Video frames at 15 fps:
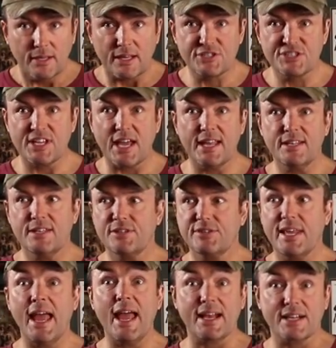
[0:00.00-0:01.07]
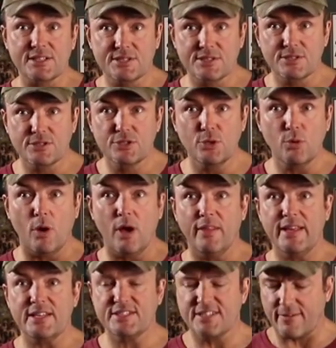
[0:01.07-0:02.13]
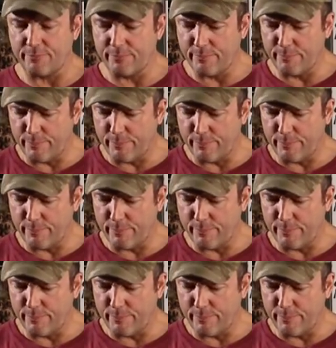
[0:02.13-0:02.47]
send texts, do all that stuff.